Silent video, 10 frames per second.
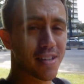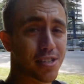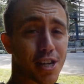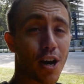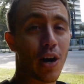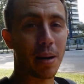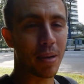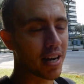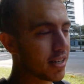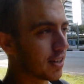So
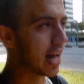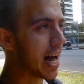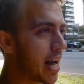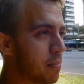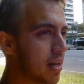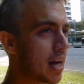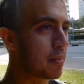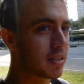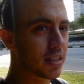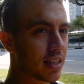I'm not gonna lie, but
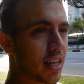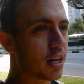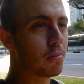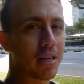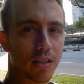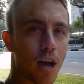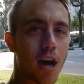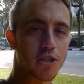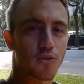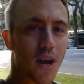I'm a little bit
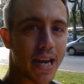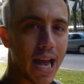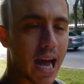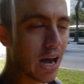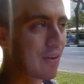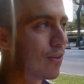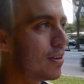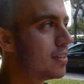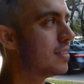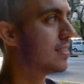lost right now.
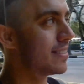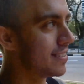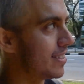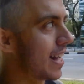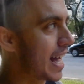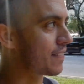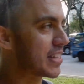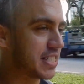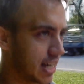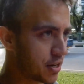I
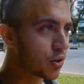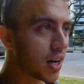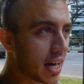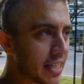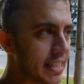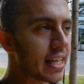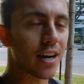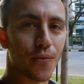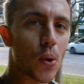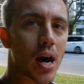have a general
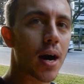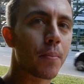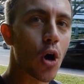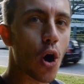idea of where I'm